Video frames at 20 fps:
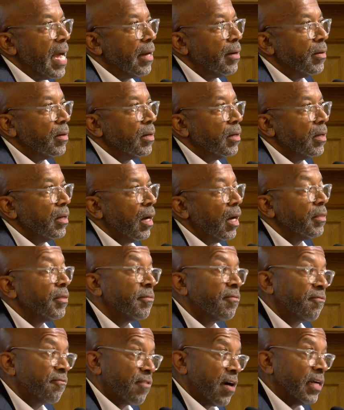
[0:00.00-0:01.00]
president,
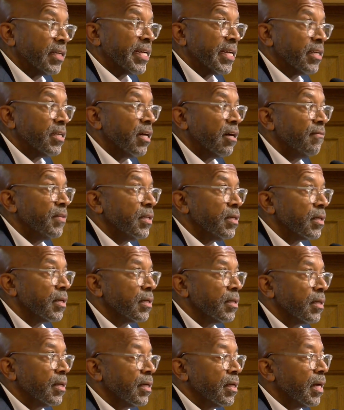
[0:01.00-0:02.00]
Willie Hines Jr.,
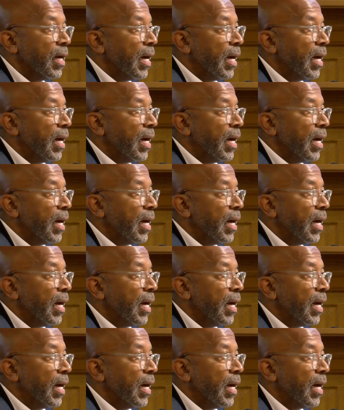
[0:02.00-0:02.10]
says he's